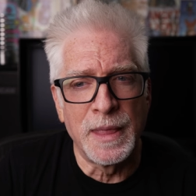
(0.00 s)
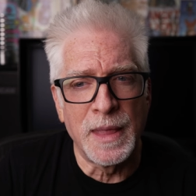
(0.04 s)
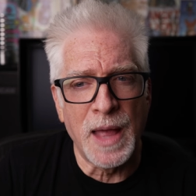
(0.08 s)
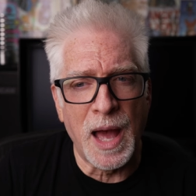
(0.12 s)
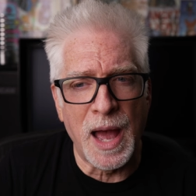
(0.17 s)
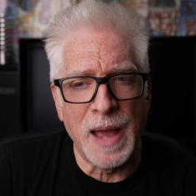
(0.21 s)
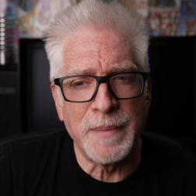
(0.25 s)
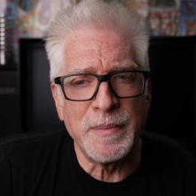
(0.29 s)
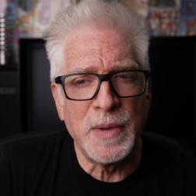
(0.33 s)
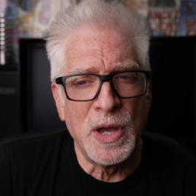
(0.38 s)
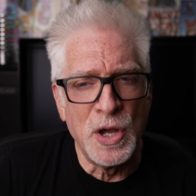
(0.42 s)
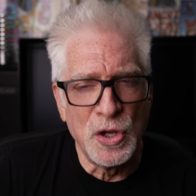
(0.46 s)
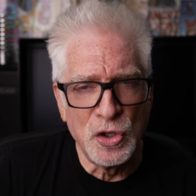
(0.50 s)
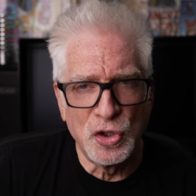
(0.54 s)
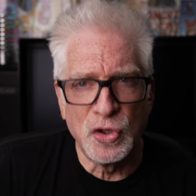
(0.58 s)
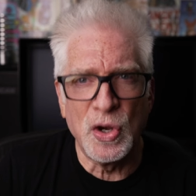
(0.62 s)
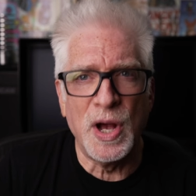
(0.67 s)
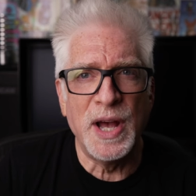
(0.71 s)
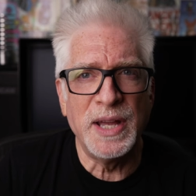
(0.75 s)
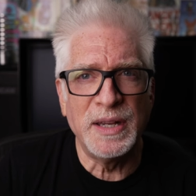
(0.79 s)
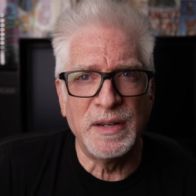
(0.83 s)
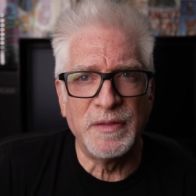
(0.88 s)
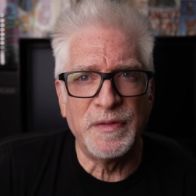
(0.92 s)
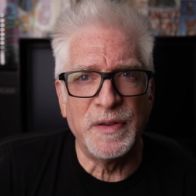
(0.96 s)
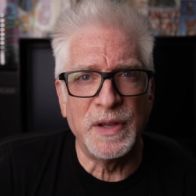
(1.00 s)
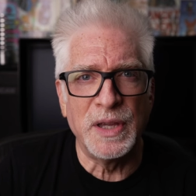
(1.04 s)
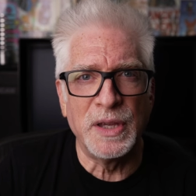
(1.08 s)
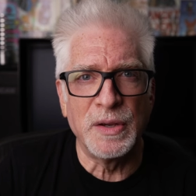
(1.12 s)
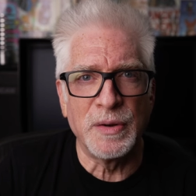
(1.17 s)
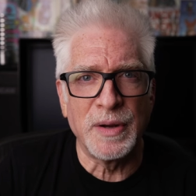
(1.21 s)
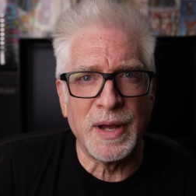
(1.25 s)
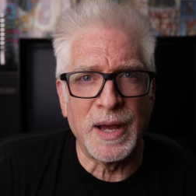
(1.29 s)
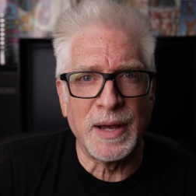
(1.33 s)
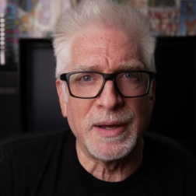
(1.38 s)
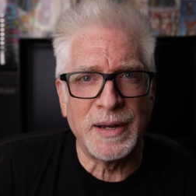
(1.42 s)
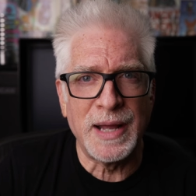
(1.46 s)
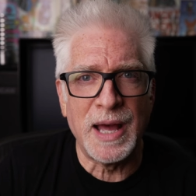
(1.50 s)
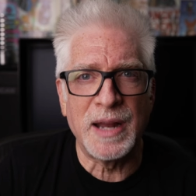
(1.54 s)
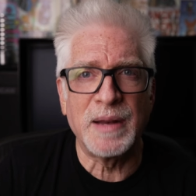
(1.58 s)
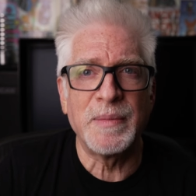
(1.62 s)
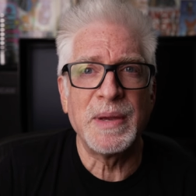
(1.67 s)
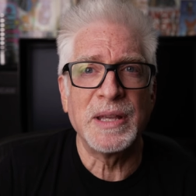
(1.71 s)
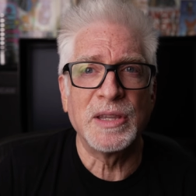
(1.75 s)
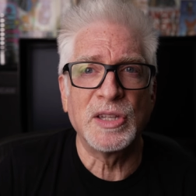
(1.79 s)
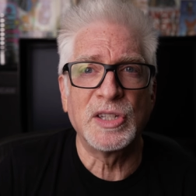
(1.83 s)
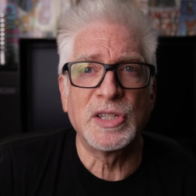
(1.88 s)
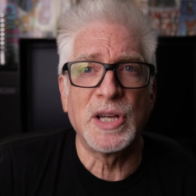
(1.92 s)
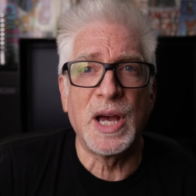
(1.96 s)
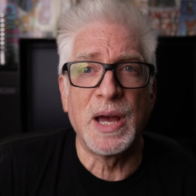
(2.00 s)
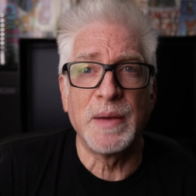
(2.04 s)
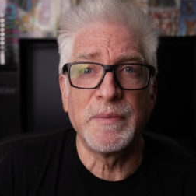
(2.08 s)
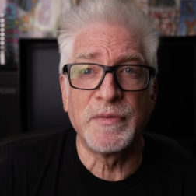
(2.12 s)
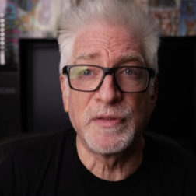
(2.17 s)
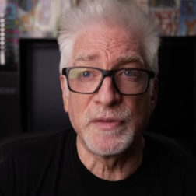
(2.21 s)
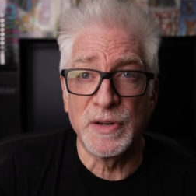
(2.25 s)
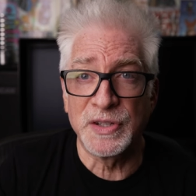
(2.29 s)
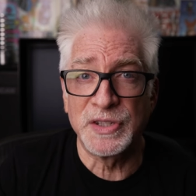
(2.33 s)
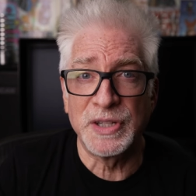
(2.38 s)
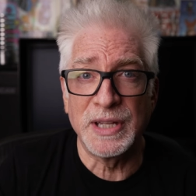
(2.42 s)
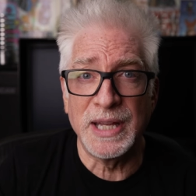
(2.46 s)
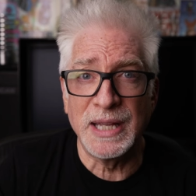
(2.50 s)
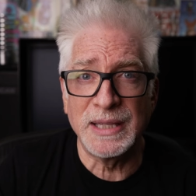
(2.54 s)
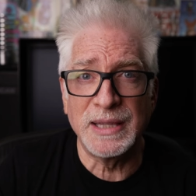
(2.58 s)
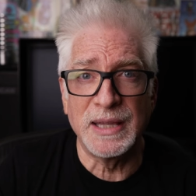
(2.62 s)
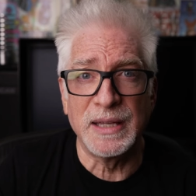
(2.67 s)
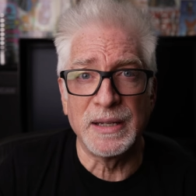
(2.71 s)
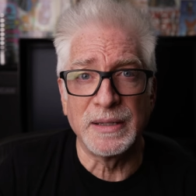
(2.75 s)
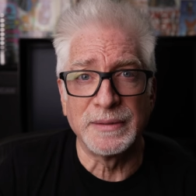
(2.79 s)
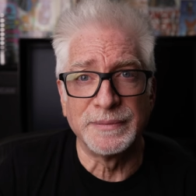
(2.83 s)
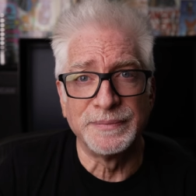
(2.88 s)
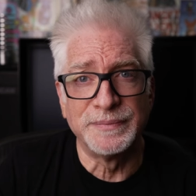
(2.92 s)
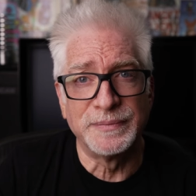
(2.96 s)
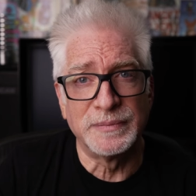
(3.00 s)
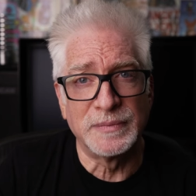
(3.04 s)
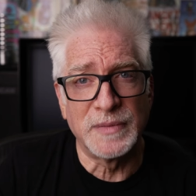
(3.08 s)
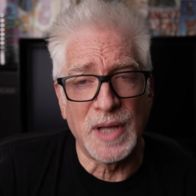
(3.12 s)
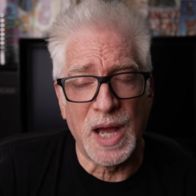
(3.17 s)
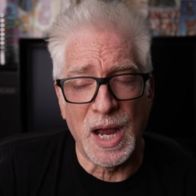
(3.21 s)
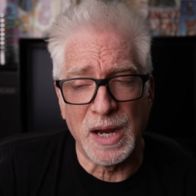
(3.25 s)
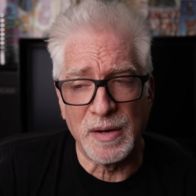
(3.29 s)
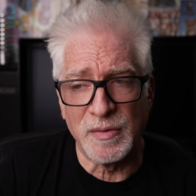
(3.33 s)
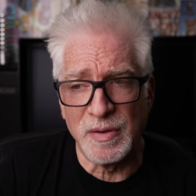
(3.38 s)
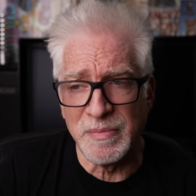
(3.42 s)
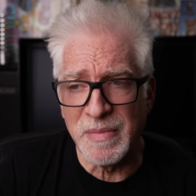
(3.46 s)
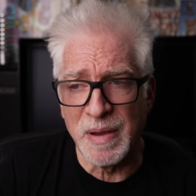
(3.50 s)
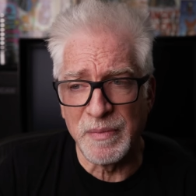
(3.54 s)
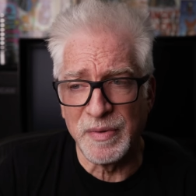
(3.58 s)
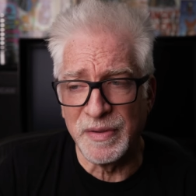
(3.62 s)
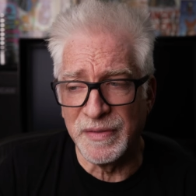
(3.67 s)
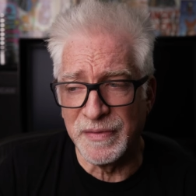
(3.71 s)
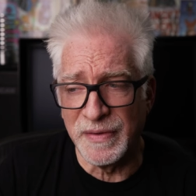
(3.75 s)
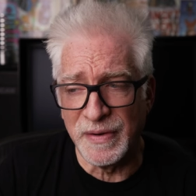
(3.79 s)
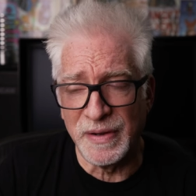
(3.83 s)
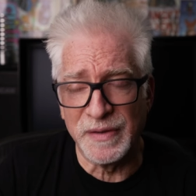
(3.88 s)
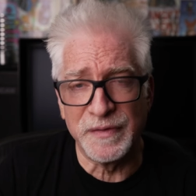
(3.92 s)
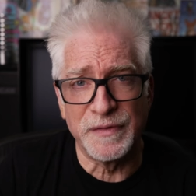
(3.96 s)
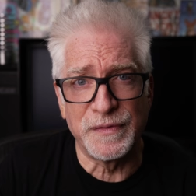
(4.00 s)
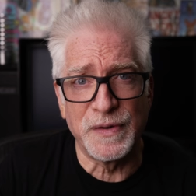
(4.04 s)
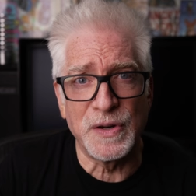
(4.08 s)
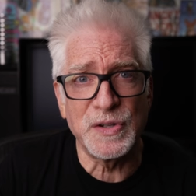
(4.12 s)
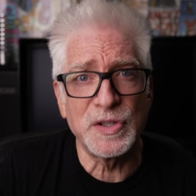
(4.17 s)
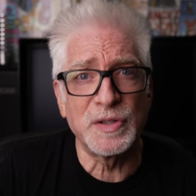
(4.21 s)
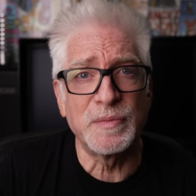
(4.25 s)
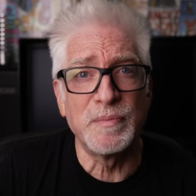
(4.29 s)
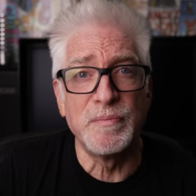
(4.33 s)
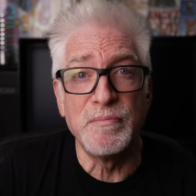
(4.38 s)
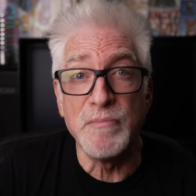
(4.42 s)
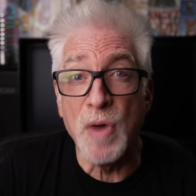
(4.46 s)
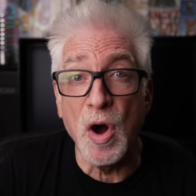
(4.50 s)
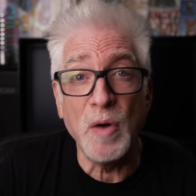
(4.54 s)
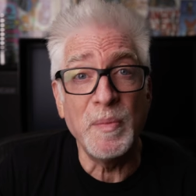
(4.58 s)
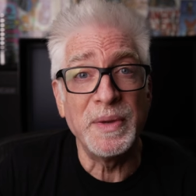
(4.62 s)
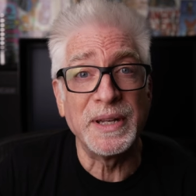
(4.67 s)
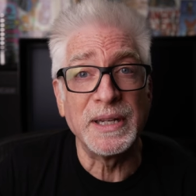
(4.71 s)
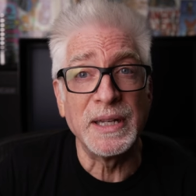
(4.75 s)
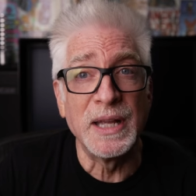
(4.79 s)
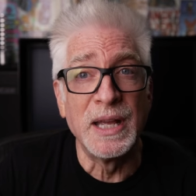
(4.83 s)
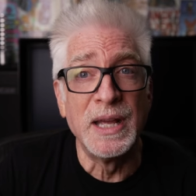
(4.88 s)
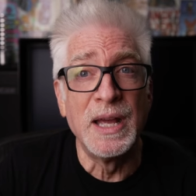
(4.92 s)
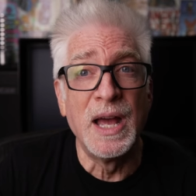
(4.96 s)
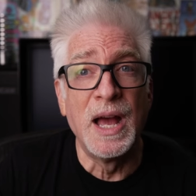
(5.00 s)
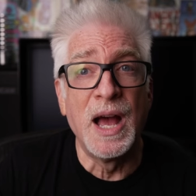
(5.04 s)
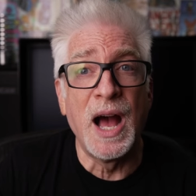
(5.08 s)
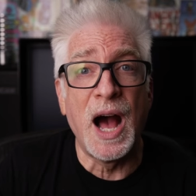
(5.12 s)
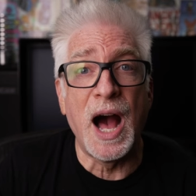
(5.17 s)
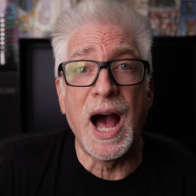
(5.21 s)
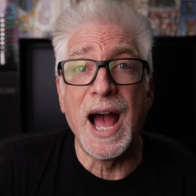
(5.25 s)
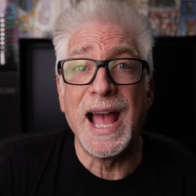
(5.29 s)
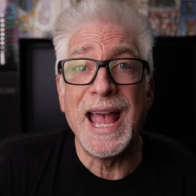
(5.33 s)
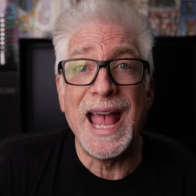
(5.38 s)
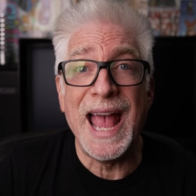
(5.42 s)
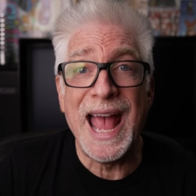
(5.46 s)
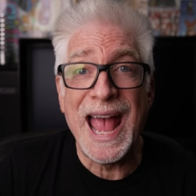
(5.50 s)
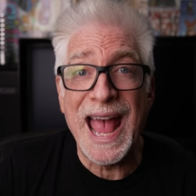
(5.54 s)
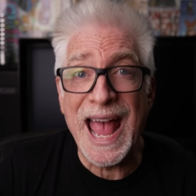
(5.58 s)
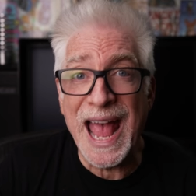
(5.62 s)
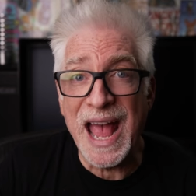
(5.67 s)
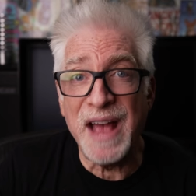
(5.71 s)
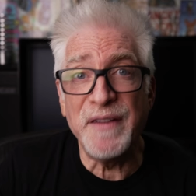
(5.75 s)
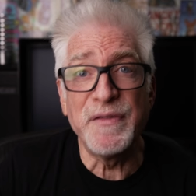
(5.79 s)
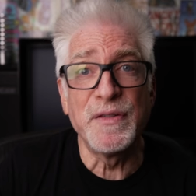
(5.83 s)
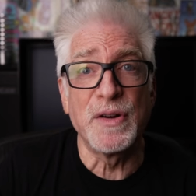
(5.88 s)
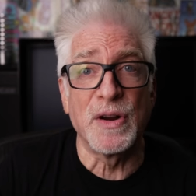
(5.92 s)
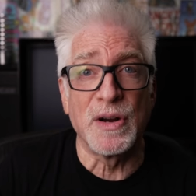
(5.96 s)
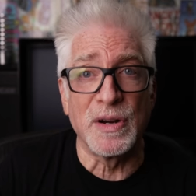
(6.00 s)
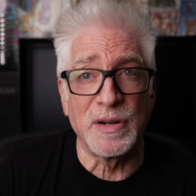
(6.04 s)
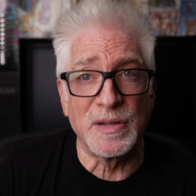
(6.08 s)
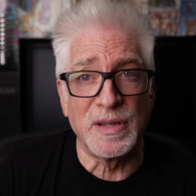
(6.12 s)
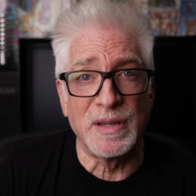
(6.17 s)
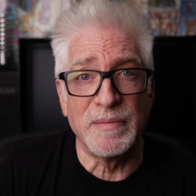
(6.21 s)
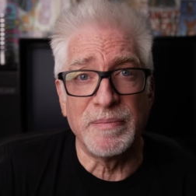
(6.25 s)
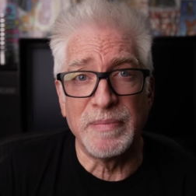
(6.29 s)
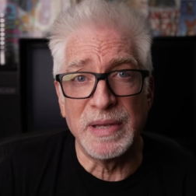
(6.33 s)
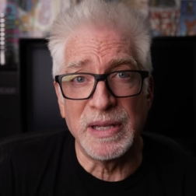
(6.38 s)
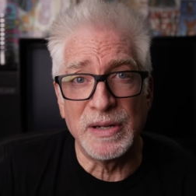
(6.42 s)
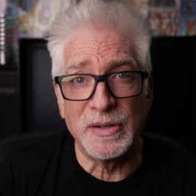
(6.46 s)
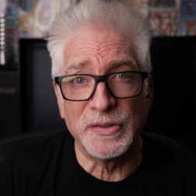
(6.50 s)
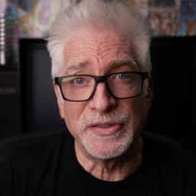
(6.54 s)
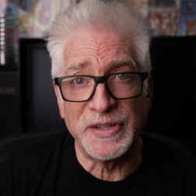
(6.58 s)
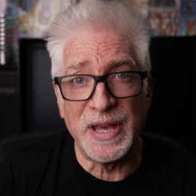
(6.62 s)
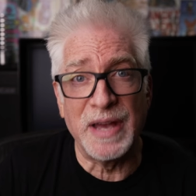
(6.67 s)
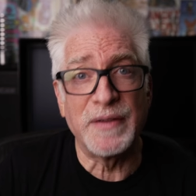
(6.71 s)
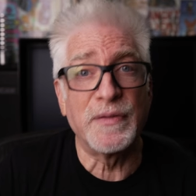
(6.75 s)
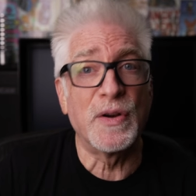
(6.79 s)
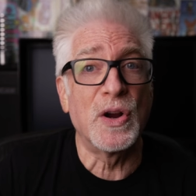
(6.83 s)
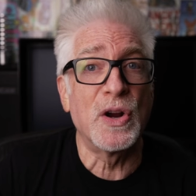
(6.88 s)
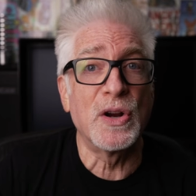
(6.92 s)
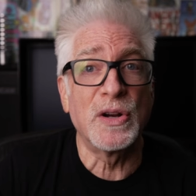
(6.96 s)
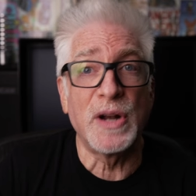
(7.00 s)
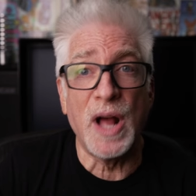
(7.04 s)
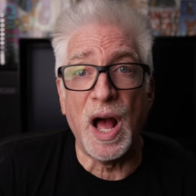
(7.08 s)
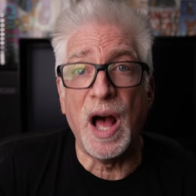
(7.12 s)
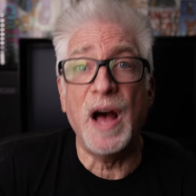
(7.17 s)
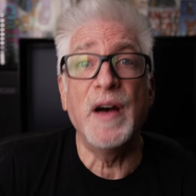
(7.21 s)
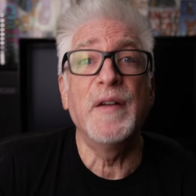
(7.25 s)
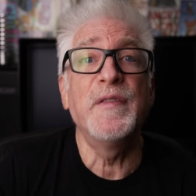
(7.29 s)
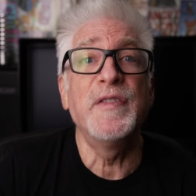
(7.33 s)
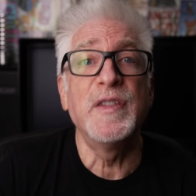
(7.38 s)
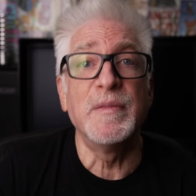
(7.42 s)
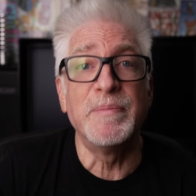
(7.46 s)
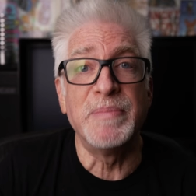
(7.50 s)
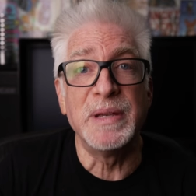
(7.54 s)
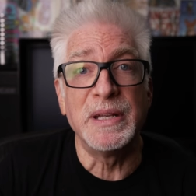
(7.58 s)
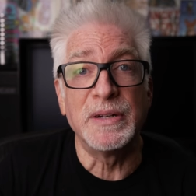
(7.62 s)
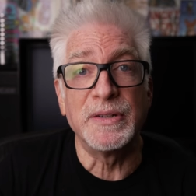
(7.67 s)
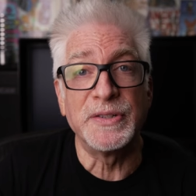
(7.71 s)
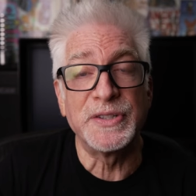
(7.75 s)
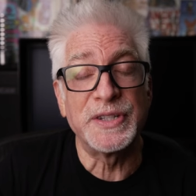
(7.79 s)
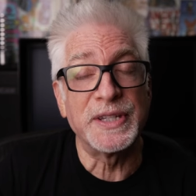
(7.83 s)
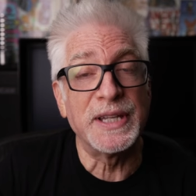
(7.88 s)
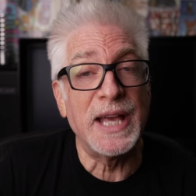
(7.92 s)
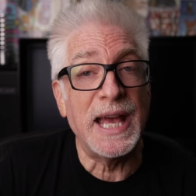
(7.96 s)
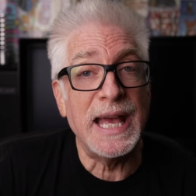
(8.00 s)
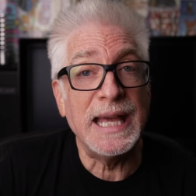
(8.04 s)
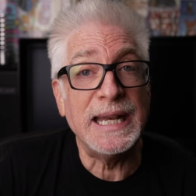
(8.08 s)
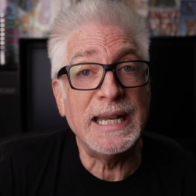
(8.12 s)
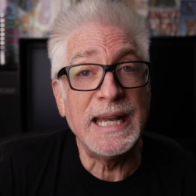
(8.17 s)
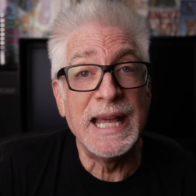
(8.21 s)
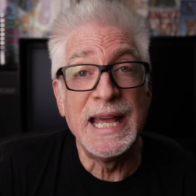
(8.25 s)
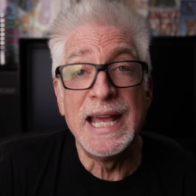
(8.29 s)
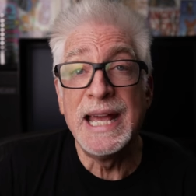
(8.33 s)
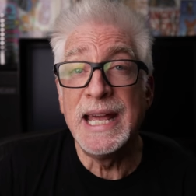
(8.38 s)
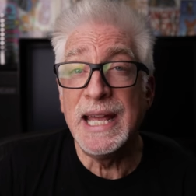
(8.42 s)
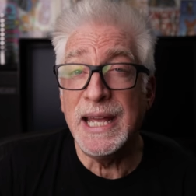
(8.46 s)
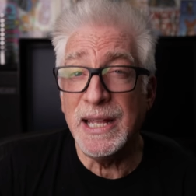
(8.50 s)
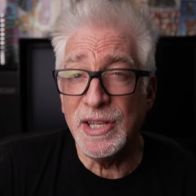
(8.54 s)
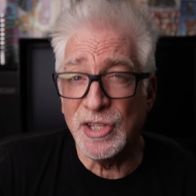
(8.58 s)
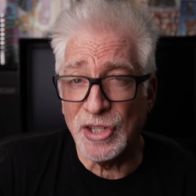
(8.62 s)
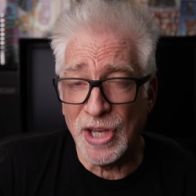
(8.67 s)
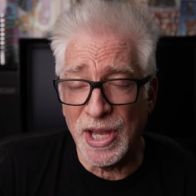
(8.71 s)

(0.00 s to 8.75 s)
I'm trying to figure out how to make the time for us to get there. I remember the very first moment I ever heard the Beatles, ever heard of the Beatles, and it